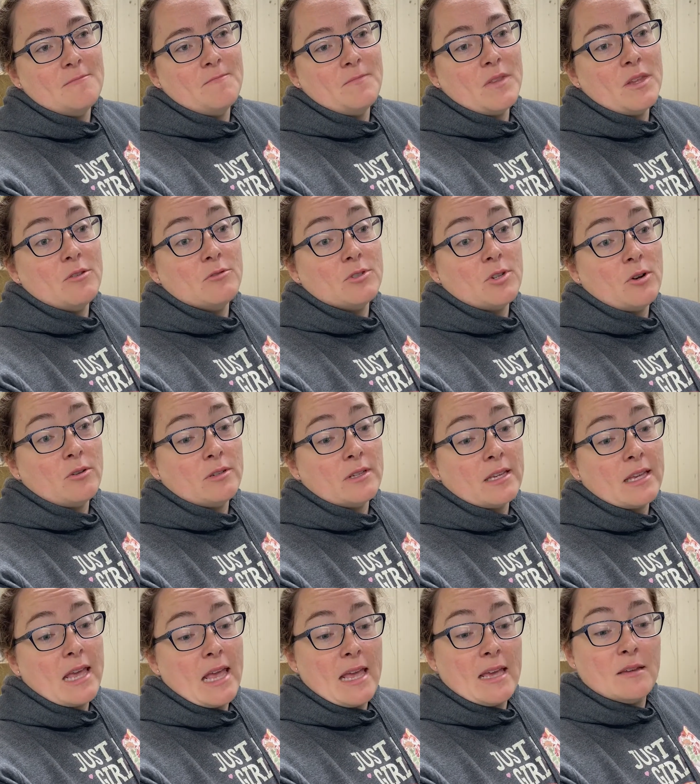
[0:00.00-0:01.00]
You totally
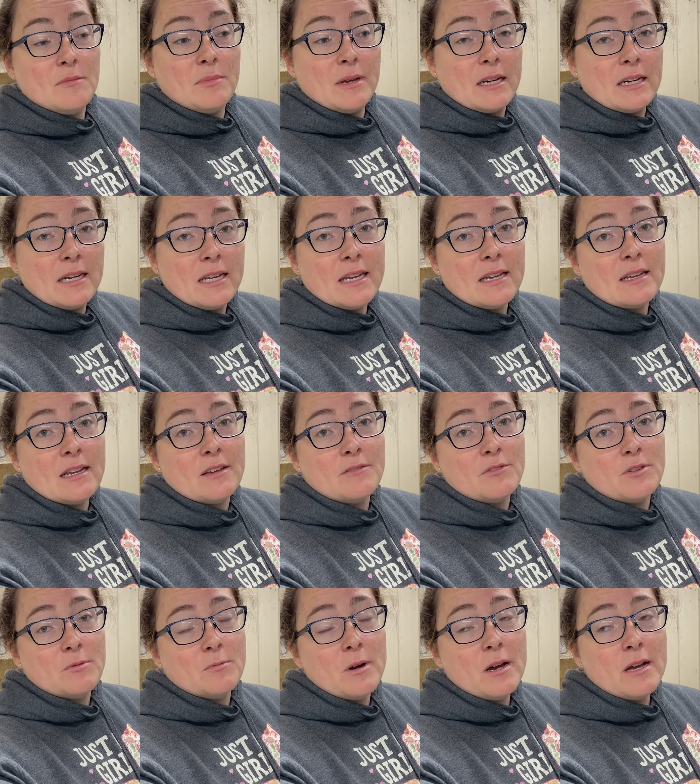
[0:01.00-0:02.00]
can bury it if
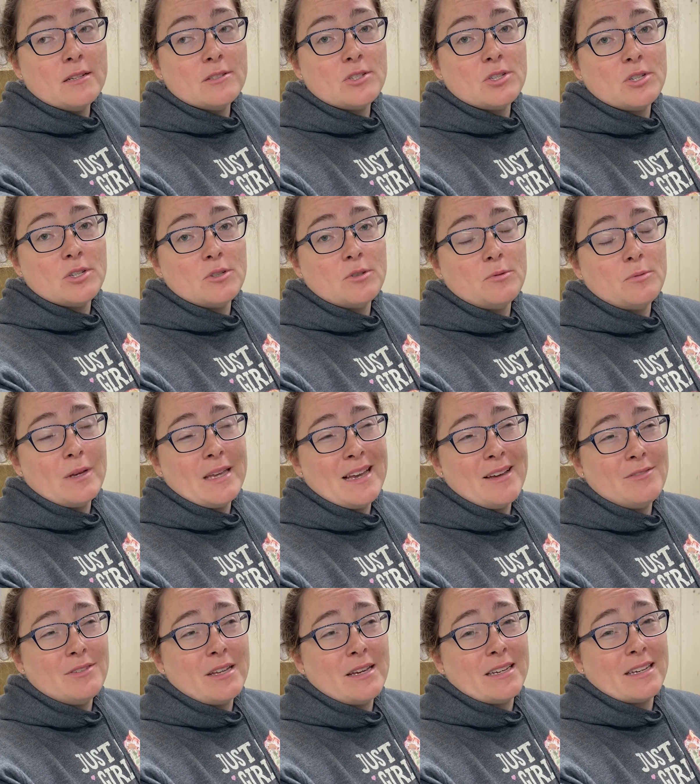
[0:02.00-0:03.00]
you want to. We
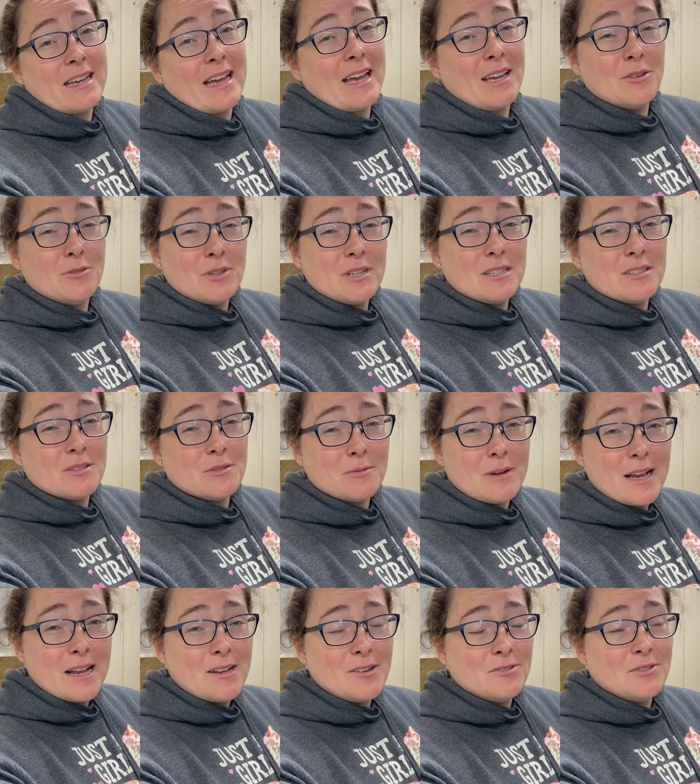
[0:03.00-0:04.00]
have a lot of coyotes
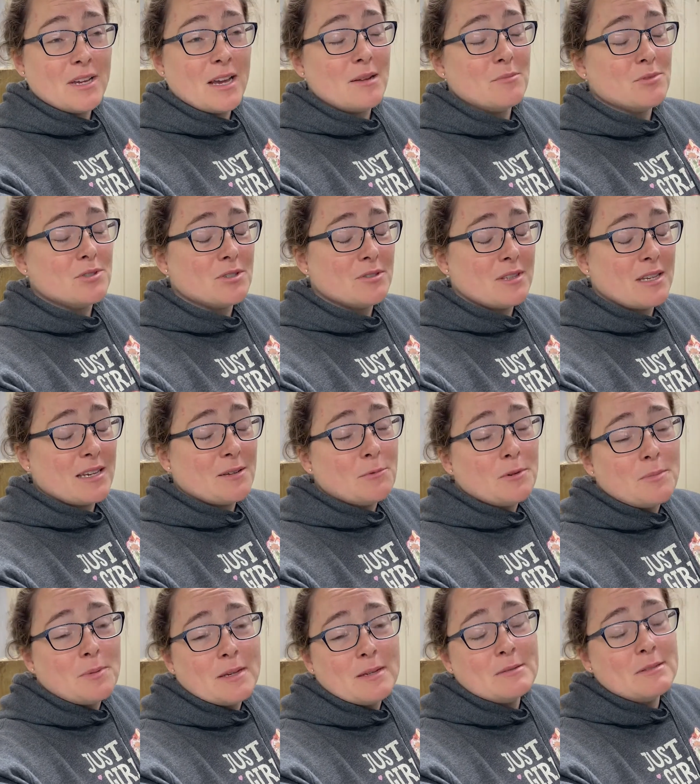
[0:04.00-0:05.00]
around. I'm sure they
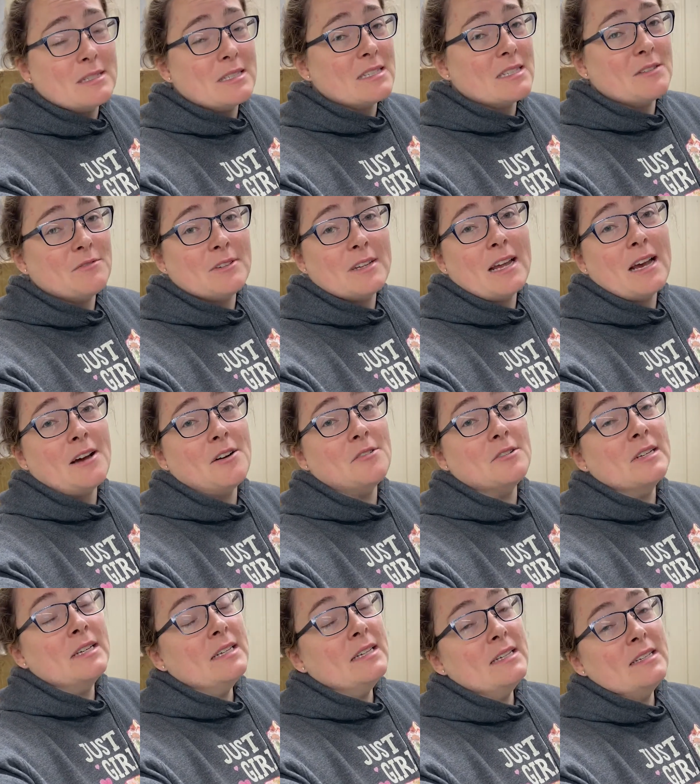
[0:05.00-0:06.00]
would be able to sniff it
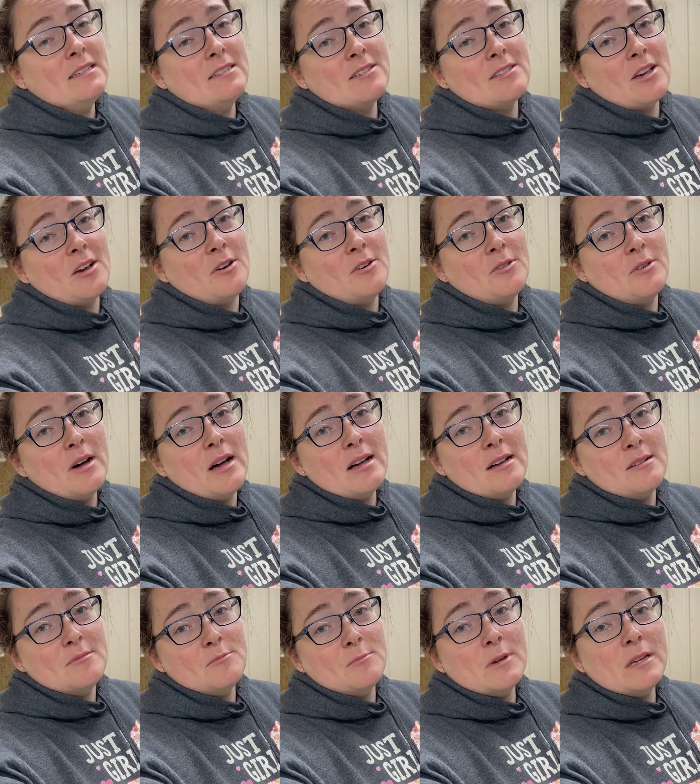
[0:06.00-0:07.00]
out.
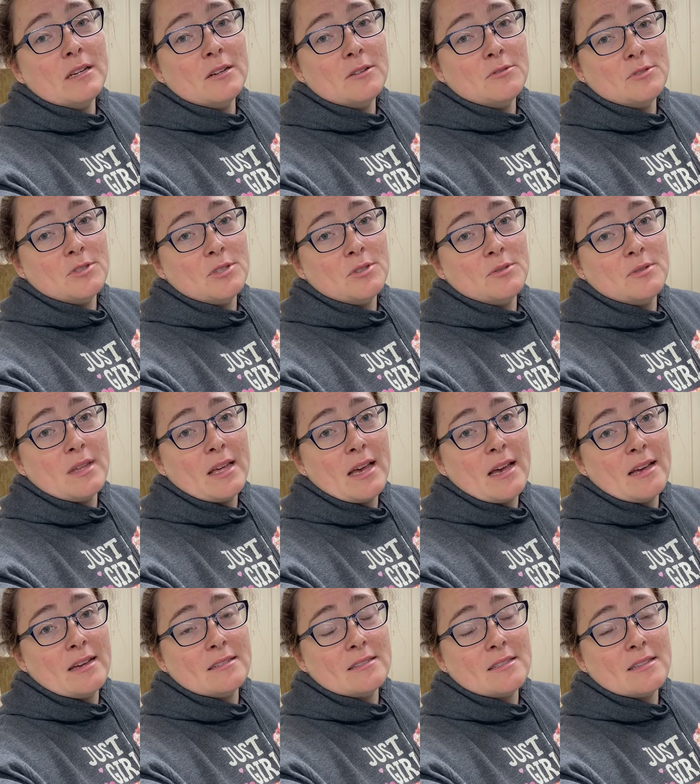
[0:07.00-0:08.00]
So we don't do
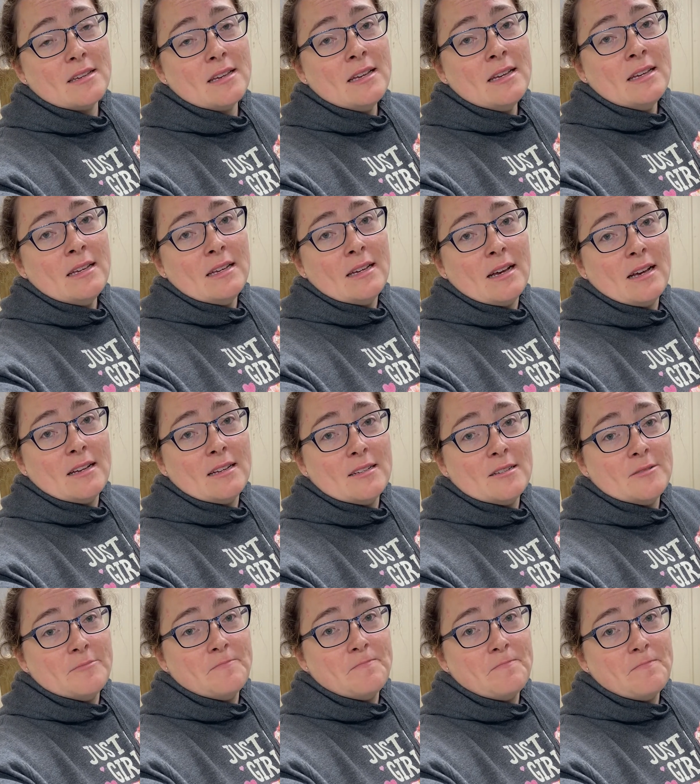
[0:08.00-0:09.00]
that.
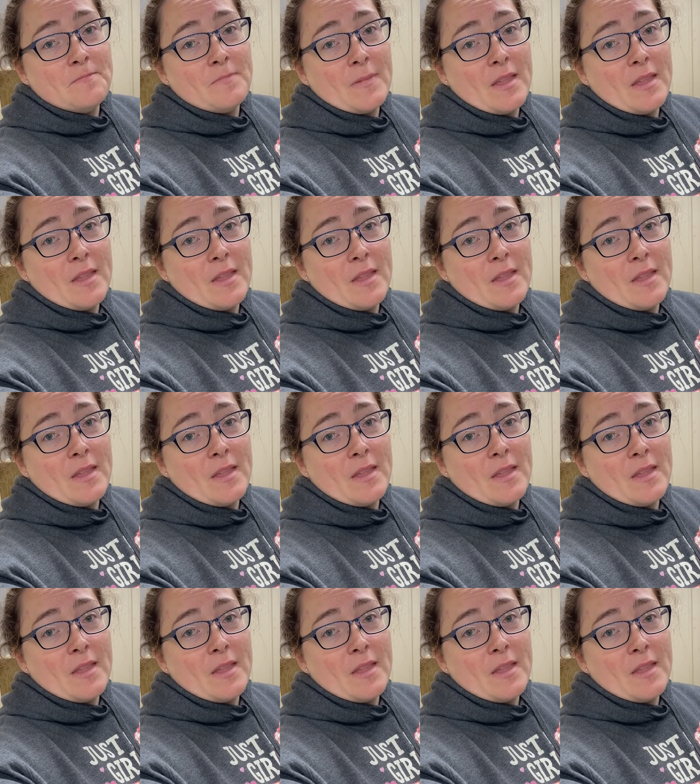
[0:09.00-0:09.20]
And